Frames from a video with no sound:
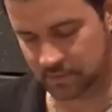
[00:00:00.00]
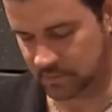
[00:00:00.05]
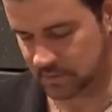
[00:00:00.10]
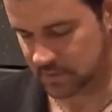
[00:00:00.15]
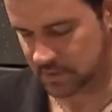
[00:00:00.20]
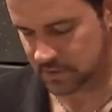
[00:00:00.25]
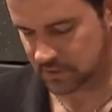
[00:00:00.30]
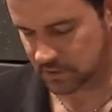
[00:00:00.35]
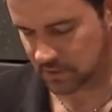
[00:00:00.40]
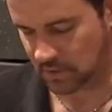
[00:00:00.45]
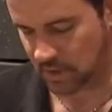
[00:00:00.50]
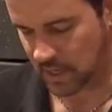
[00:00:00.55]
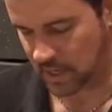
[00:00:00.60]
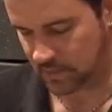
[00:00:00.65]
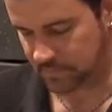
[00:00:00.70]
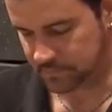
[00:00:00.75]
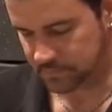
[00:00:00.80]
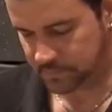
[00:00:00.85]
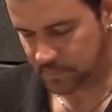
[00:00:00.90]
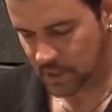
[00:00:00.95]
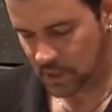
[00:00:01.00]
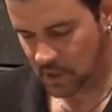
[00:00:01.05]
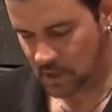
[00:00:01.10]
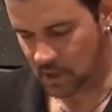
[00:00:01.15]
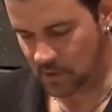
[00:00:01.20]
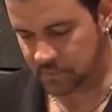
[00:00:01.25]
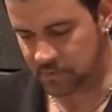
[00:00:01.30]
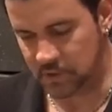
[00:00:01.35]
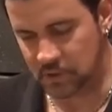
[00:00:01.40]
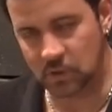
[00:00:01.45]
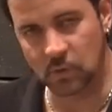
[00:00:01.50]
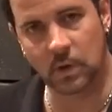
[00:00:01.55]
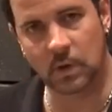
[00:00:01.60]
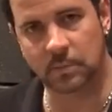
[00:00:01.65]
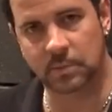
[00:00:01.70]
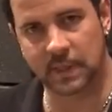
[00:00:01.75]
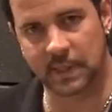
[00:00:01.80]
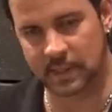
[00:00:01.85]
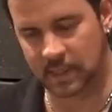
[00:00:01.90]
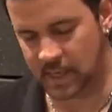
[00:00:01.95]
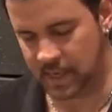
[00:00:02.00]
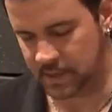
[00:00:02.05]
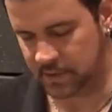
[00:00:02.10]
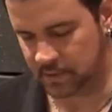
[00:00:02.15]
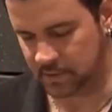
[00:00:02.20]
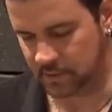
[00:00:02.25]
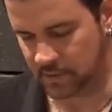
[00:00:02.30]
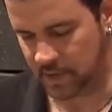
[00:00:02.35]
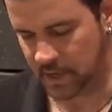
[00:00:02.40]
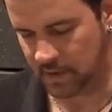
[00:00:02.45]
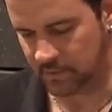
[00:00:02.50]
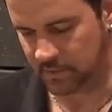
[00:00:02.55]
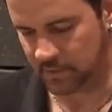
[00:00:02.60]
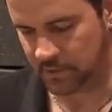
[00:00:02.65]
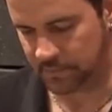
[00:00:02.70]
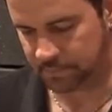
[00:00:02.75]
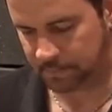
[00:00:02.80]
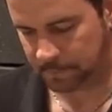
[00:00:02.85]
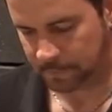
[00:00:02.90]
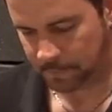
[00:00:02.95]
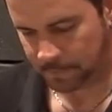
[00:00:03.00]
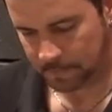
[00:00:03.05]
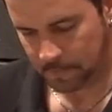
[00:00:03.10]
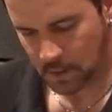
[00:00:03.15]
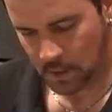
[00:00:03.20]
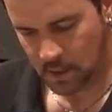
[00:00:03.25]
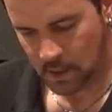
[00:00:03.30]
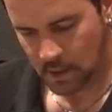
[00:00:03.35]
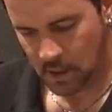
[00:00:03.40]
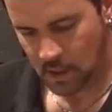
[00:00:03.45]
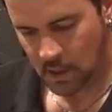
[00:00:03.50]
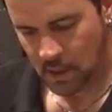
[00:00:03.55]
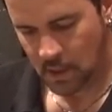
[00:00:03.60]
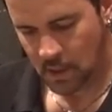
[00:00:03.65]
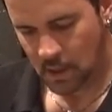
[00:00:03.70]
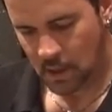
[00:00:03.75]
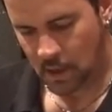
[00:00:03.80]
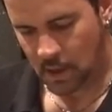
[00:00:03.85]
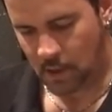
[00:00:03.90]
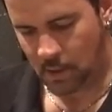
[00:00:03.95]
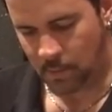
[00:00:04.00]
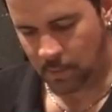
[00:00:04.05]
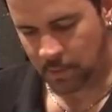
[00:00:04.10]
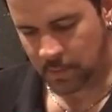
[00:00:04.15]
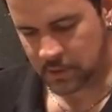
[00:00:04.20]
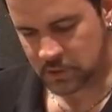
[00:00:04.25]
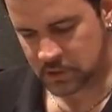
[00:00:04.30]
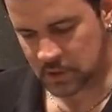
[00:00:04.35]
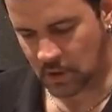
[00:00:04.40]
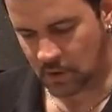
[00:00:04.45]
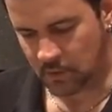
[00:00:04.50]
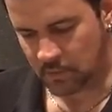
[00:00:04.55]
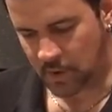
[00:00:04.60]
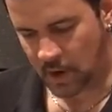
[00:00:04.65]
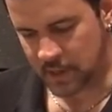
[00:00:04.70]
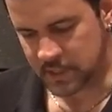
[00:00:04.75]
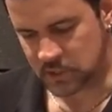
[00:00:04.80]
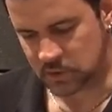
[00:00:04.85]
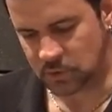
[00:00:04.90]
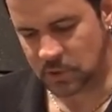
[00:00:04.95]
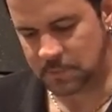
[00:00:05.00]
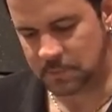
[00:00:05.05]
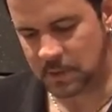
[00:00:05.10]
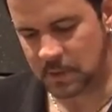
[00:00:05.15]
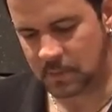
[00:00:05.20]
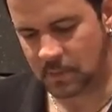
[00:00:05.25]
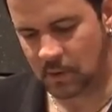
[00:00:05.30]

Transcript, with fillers: which is great if you do want to play lighter or heavier. So our sweeping